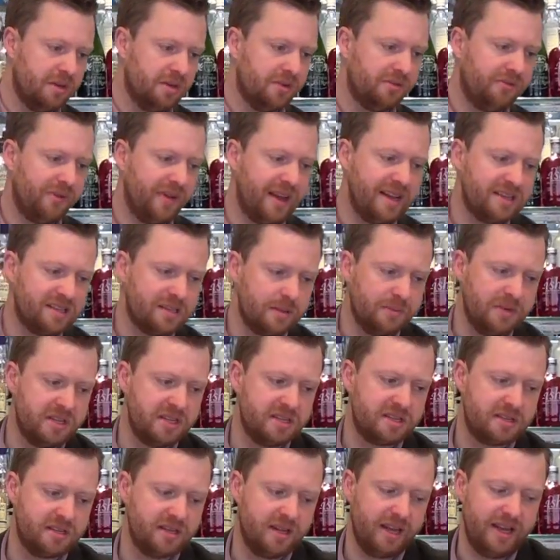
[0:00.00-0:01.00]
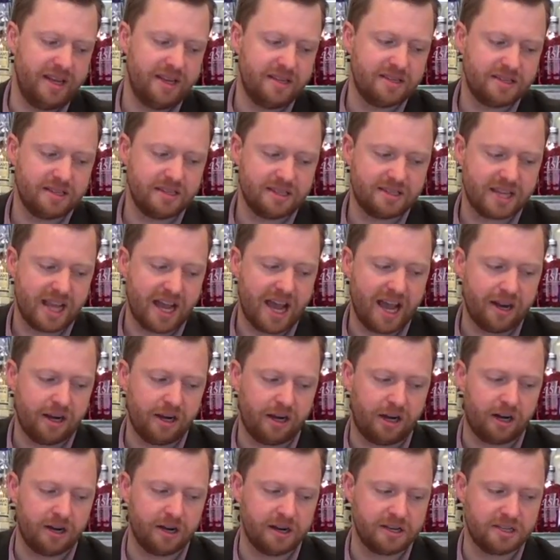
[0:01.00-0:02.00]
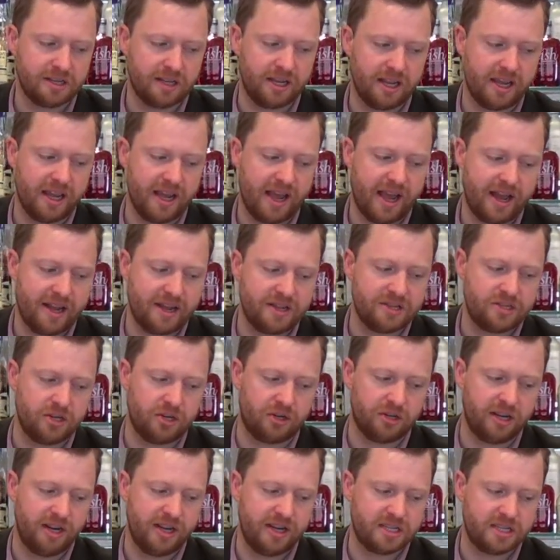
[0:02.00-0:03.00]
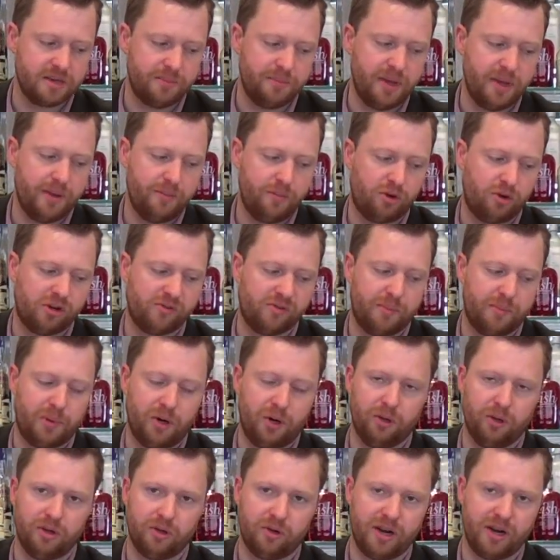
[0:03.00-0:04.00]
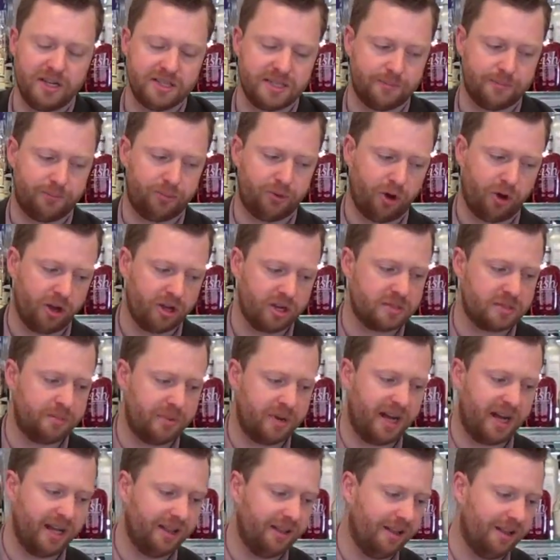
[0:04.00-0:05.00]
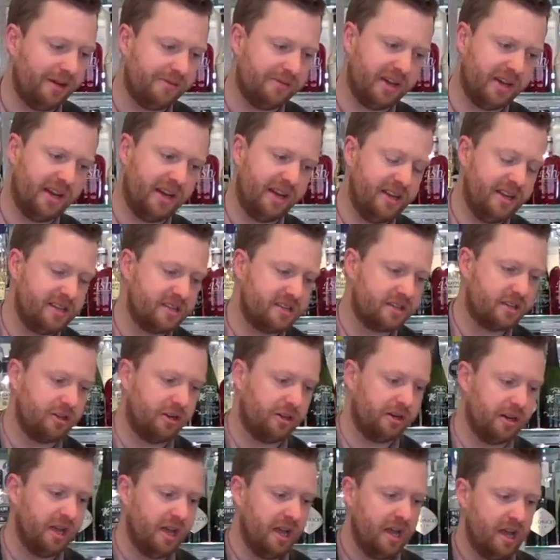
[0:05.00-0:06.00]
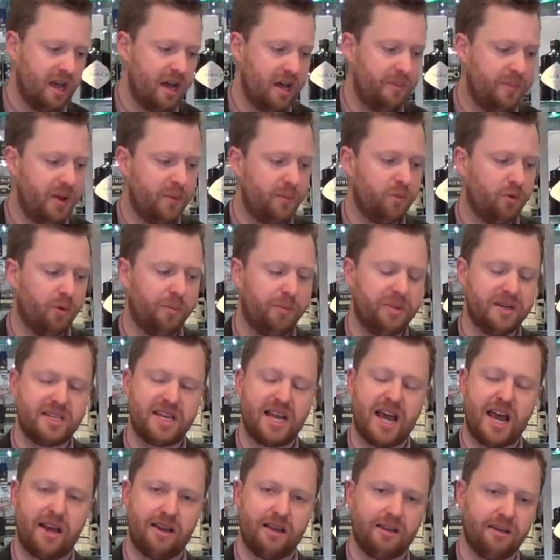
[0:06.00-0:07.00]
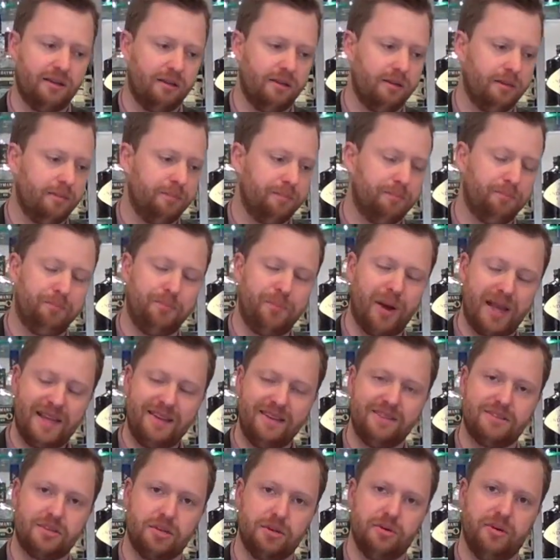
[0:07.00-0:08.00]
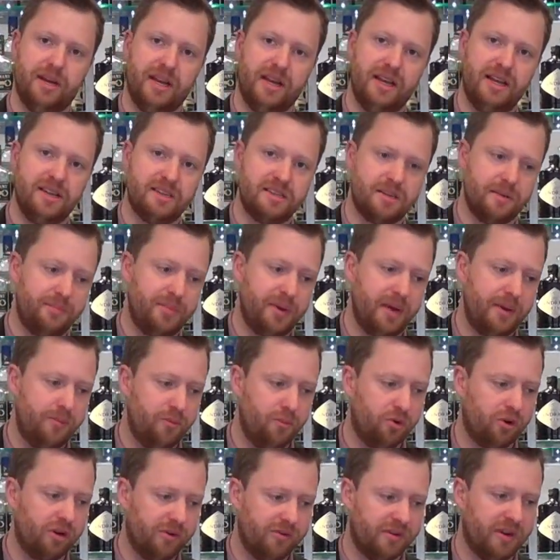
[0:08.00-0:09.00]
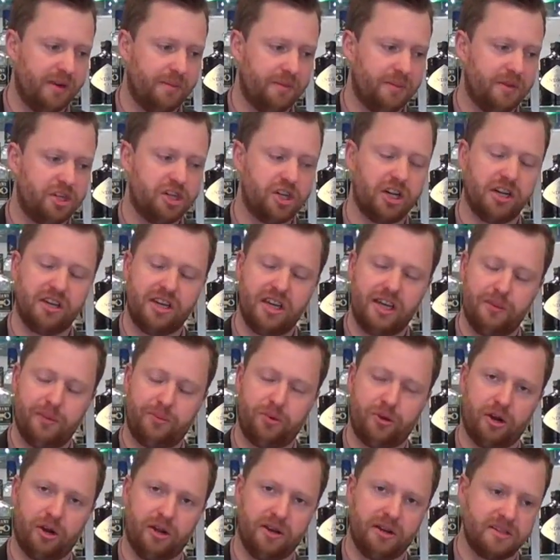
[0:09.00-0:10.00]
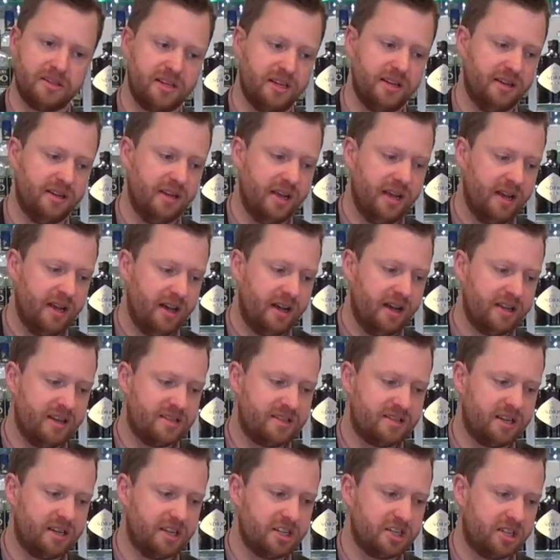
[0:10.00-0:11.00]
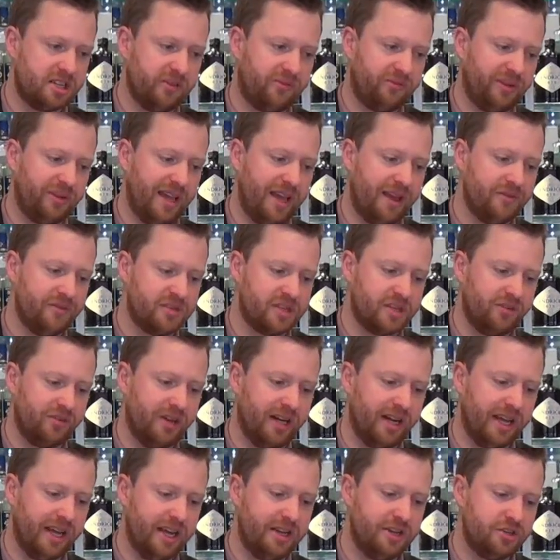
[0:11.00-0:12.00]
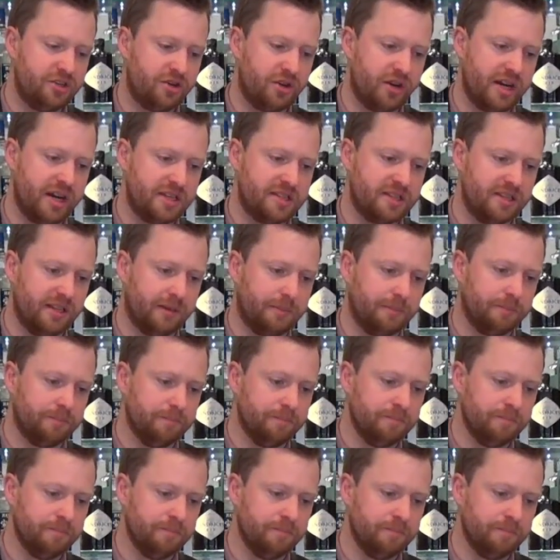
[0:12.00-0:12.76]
Fentimans, it's a tad harder to lay your hands on, and it's a bit more of a polarizing product, but I love it. It's got a bit more botanical bite to it. It's a bit more of a chunky product, and as such the flavors are really interesting.